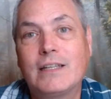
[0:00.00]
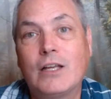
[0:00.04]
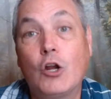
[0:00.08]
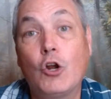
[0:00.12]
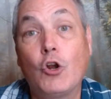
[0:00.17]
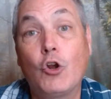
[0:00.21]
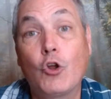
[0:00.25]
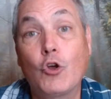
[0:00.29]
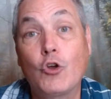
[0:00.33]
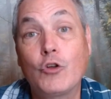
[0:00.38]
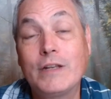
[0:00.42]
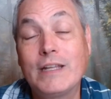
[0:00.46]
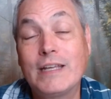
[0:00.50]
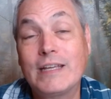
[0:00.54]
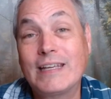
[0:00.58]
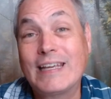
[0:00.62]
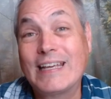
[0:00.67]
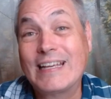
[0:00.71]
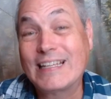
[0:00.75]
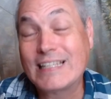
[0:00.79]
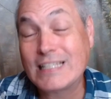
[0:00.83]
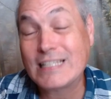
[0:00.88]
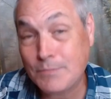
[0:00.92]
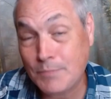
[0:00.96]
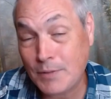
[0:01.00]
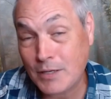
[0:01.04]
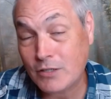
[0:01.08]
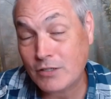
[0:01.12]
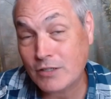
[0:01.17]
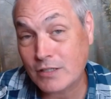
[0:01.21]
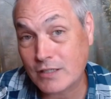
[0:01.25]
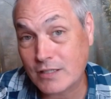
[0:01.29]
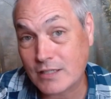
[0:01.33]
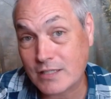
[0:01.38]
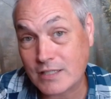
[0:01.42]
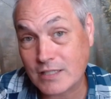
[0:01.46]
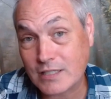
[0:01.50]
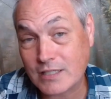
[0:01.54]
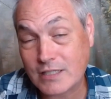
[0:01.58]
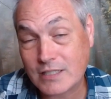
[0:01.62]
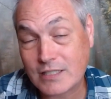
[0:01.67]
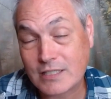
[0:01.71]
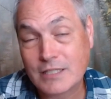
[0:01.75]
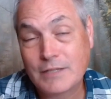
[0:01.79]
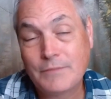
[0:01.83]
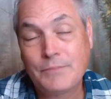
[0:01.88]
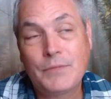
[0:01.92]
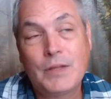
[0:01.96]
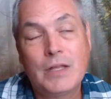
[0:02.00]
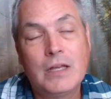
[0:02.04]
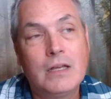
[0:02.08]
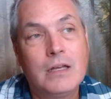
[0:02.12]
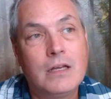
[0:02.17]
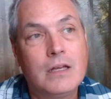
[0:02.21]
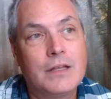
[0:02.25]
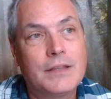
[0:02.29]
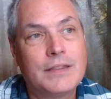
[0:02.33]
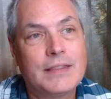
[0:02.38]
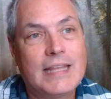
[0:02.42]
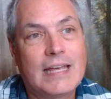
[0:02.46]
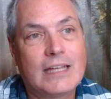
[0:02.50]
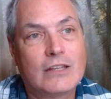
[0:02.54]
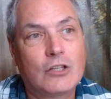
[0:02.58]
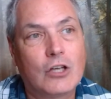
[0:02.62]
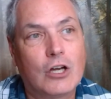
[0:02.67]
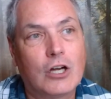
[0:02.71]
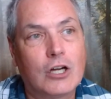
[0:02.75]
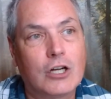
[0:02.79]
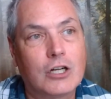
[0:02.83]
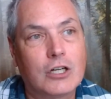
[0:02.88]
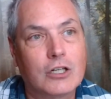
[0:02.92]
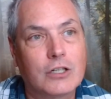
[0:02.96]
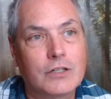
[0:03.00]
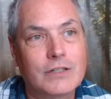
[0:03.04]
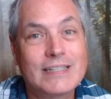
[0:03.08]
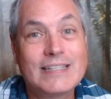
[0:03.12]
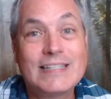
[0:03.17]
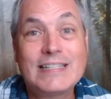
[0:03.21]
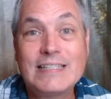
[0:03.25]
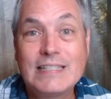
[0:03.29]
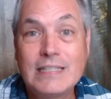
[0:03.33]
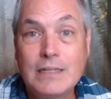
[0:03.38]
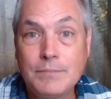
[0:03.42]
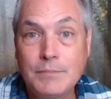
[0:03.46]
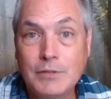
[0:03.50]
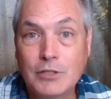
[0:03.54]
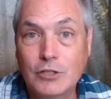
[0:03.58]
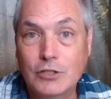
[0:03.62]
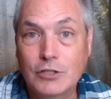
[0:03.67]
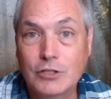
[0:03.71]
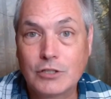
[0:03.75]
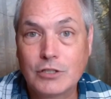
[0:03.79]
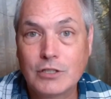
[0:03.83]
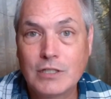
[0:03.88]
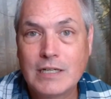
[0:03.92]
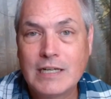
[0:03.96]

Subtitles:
learning experiences that are similar,